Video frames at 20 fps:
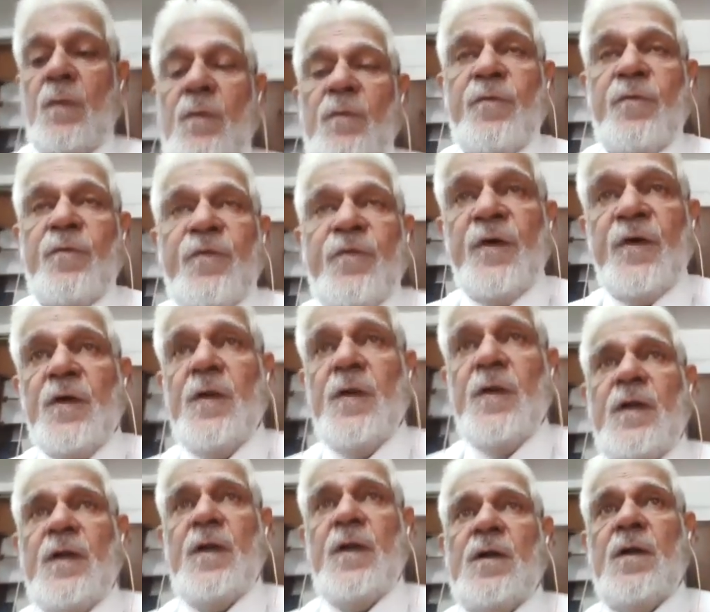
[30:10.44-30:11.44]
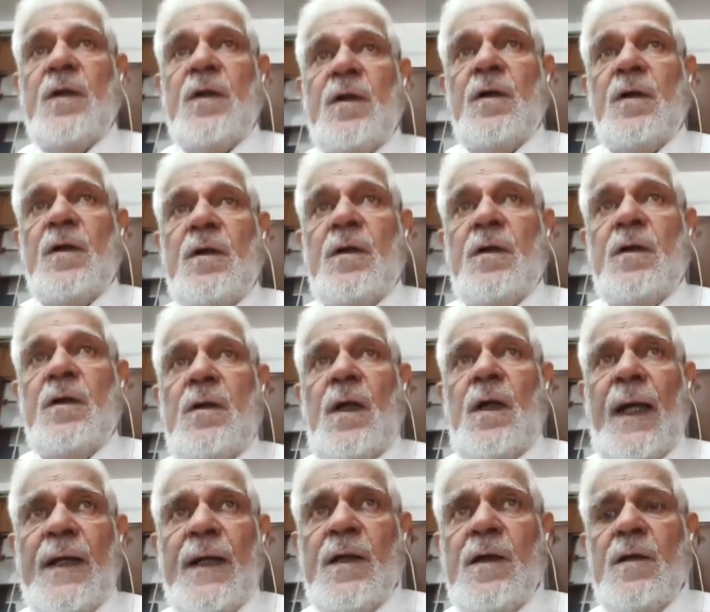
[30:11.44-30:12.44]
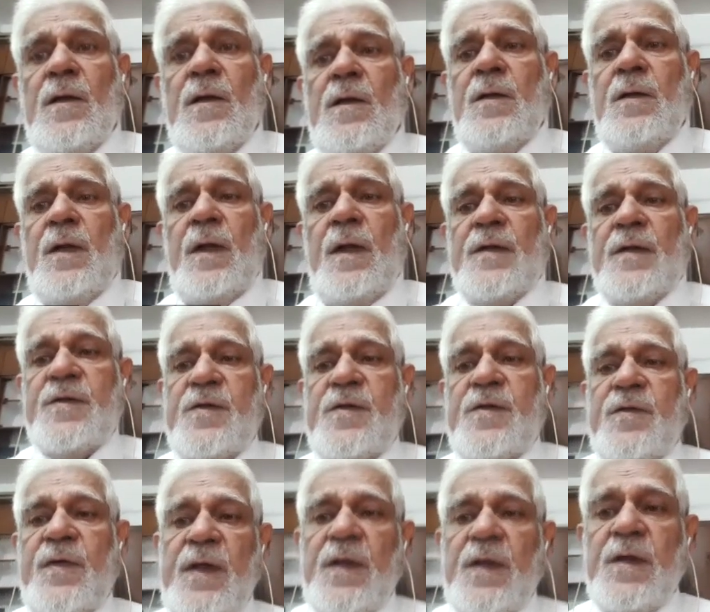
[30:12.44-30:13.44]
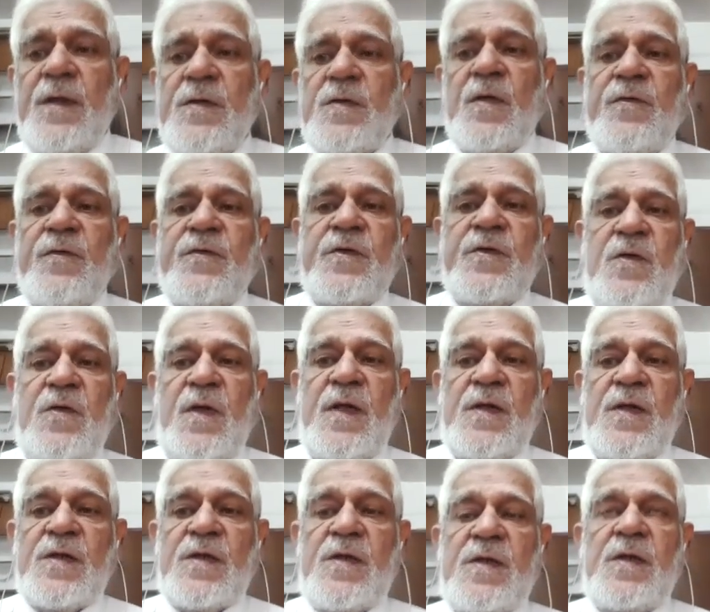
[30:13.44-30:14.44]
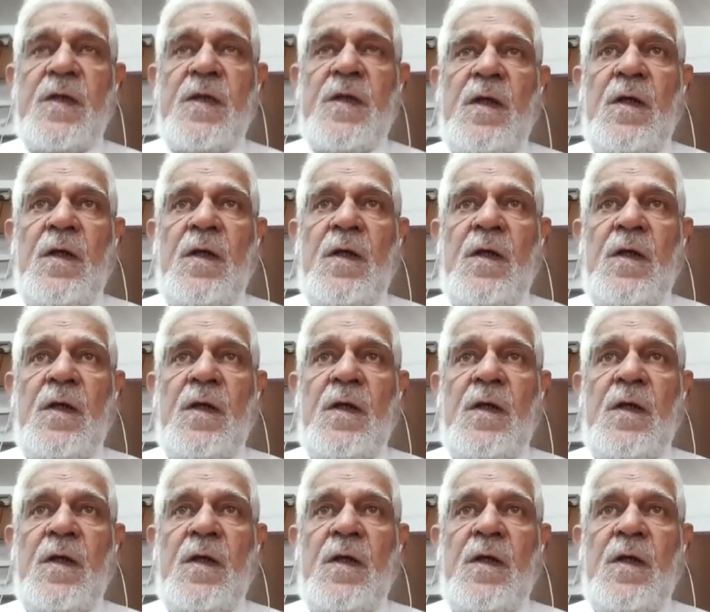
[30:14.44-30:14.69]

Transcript: fear, anger as triggers of stress